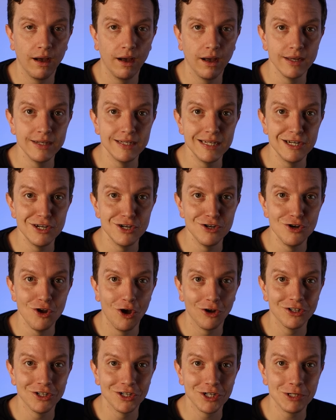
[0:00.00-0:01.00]
I did
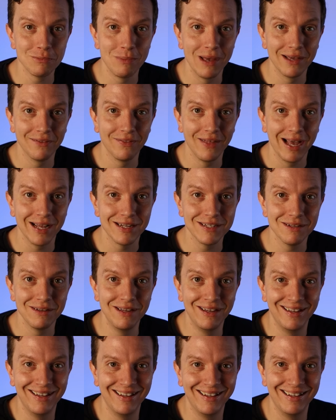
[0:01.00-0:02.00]
not expect that.
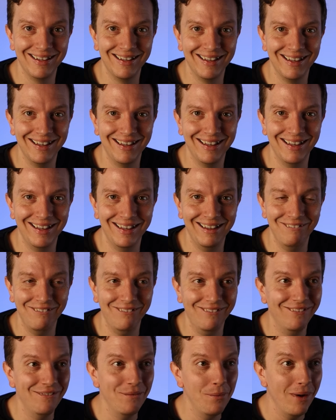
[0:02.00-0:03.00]

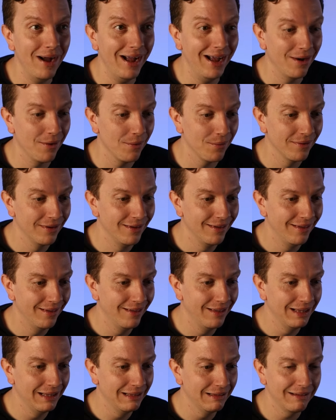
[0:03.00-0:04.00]
Oh wow,
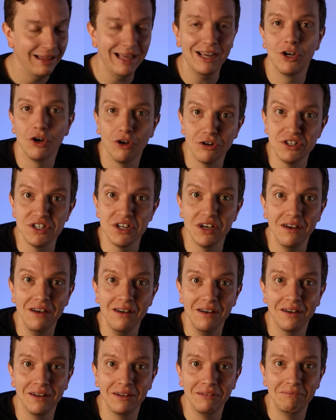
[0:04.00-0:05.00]
that got
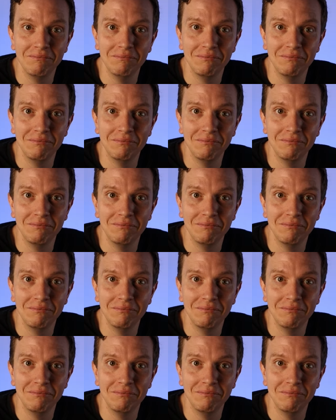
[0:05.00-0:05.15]
dark.